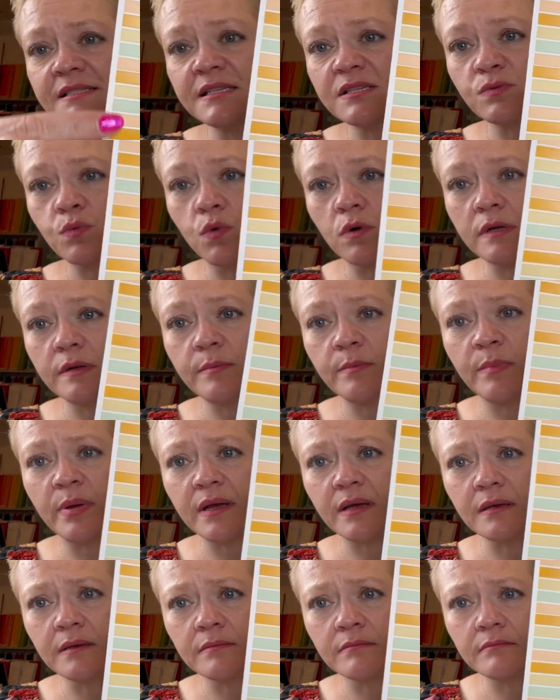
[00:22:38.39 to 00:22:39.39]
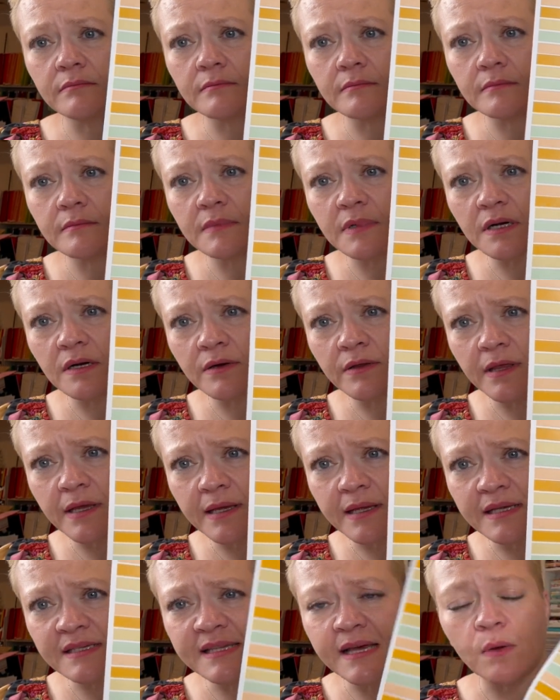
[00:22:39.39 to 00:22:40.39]
is one big, are they,
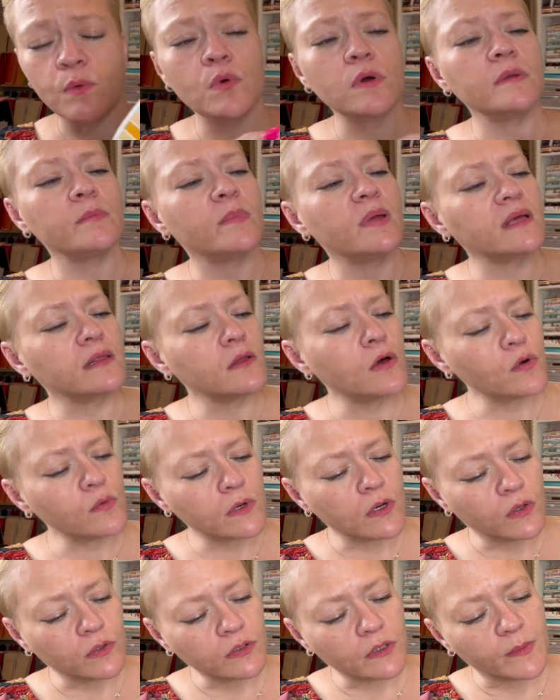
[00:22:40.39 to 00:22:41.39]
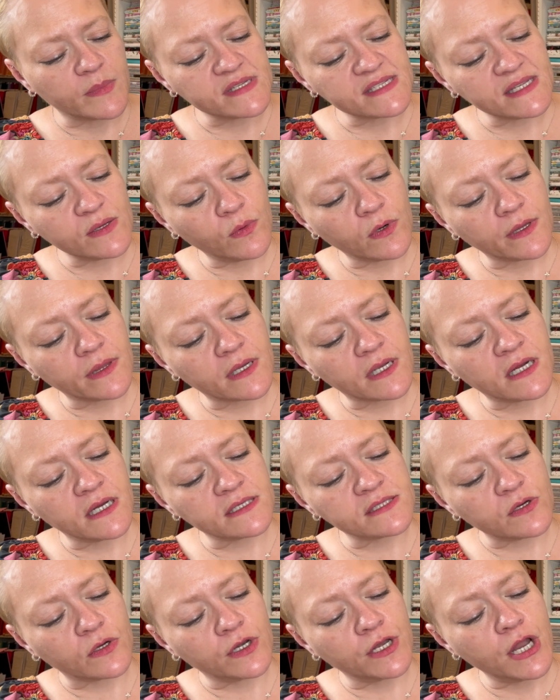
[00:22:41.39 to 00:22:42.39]
is that one big long one? Hold on, let me see where the
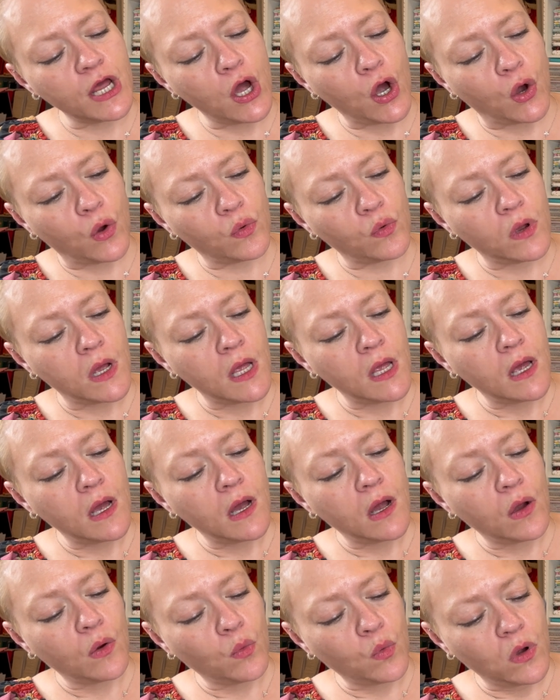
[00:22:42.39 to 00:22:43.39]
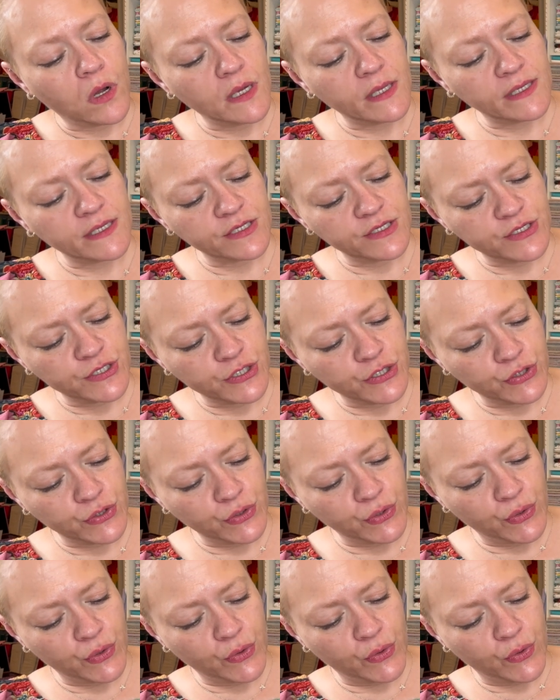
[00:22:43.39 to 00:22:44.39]
cuts are. No. One,
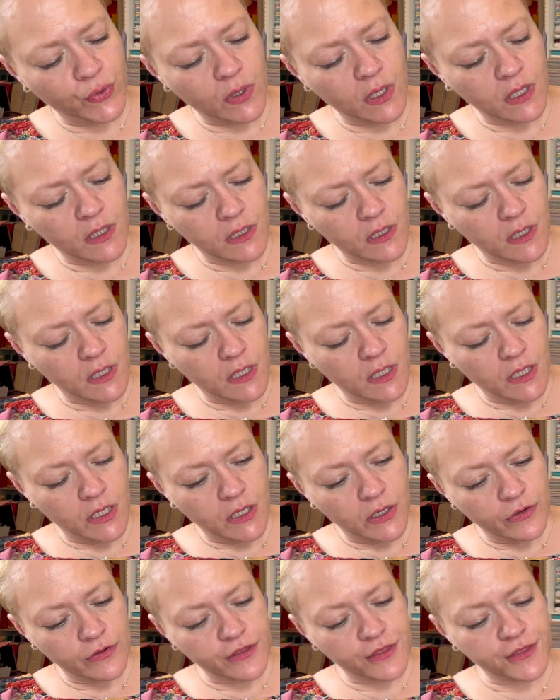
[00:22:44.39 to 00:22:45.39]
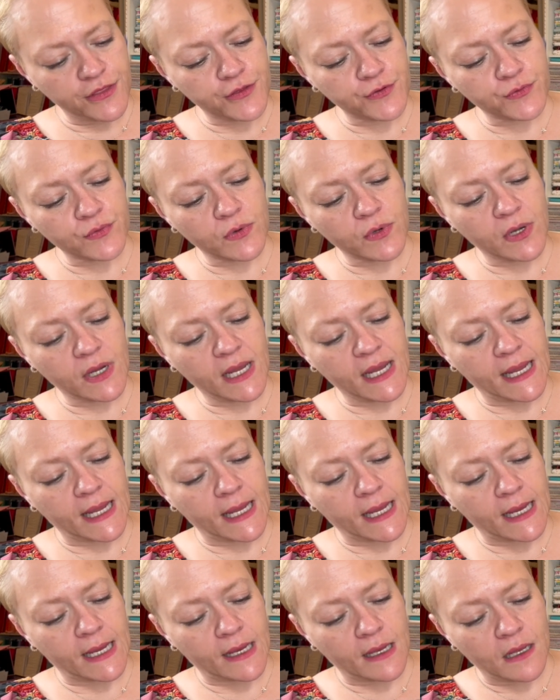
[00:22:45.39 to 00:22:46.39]
two,
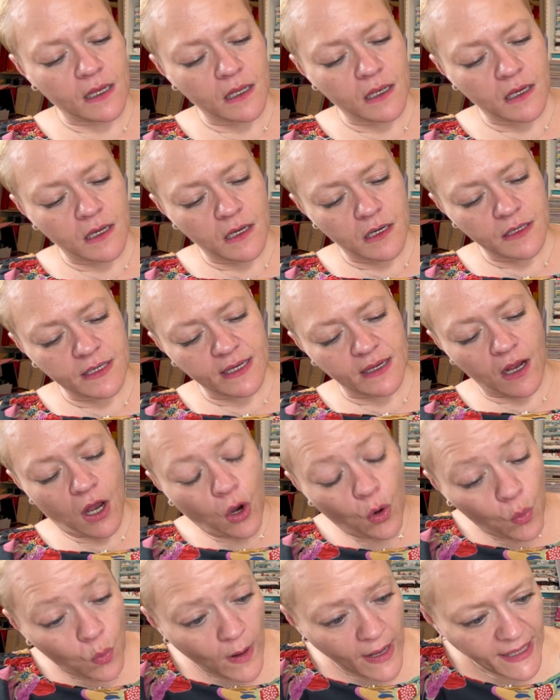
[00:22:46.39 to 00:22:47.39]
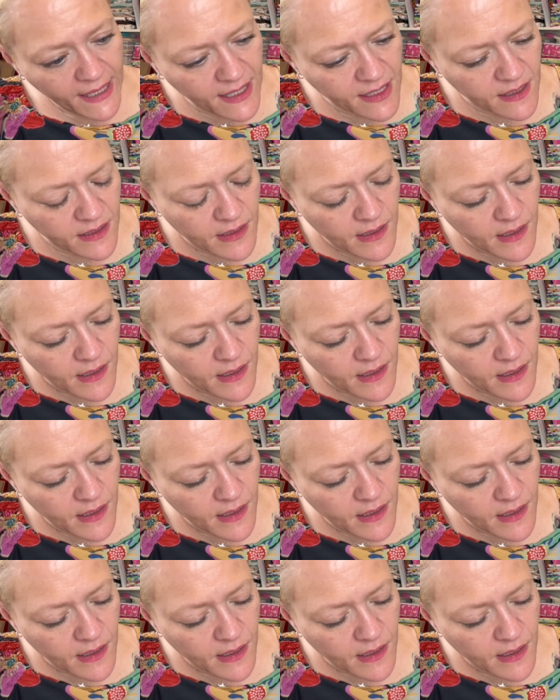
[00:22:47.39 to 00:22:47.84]
three. Oh, wait.